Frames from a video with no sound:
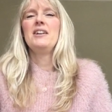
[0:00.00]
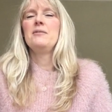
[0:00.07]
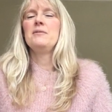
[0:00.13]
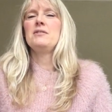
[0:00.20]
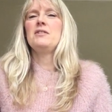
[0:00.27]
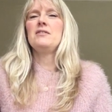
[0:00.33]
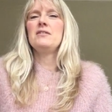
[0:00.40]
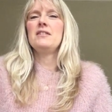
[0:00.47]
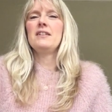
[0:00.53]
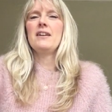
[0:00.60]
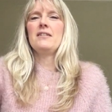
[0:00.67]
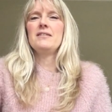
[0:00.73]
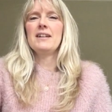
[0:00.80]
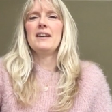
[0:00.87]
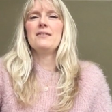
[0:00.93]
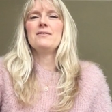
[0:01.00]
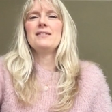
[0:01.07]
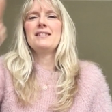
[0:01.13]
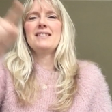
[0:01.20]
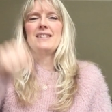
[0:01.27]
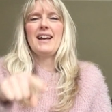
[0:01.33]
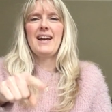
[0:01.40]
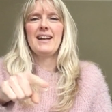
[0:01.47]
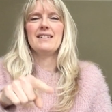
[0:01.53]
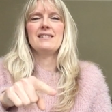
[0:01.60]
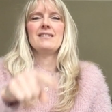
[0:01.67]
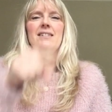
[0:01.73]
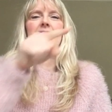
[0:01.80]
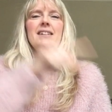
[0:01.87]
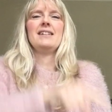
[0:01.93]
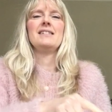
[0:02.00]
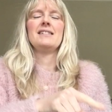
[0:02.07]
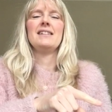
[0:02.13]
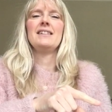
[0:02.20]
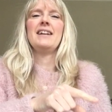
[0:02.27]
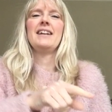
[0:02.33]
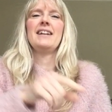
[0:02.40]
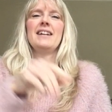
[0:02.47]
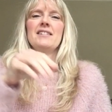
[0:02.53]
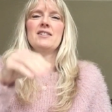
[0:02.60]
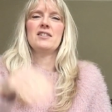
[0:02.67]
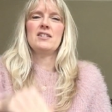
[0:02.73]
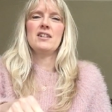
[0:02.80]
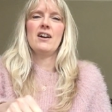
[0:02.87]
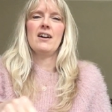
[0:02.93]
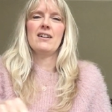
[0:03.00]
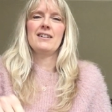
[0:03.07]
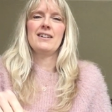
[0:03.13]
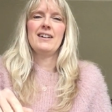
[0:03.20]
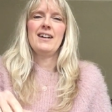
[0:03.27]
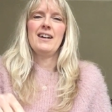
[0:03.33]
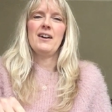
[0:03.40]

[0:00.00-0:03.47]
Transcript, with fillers: Which used to go down the stairs like this and then get stuck